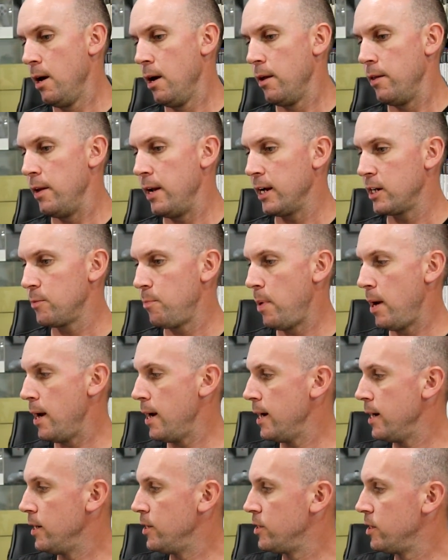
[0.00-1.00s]
The next
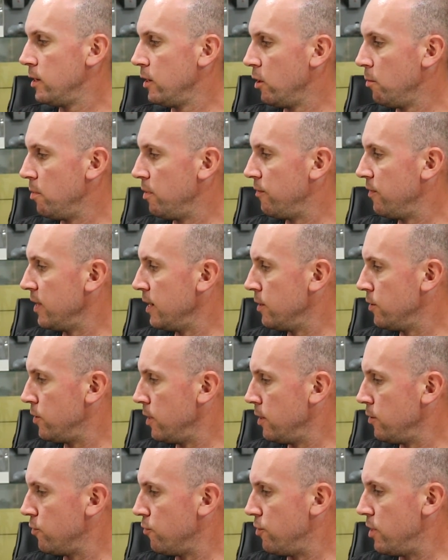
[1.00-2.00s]
page, a little bit of an
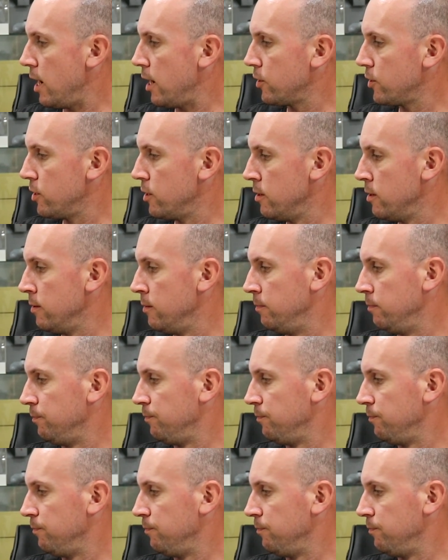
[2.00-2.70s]
introduction.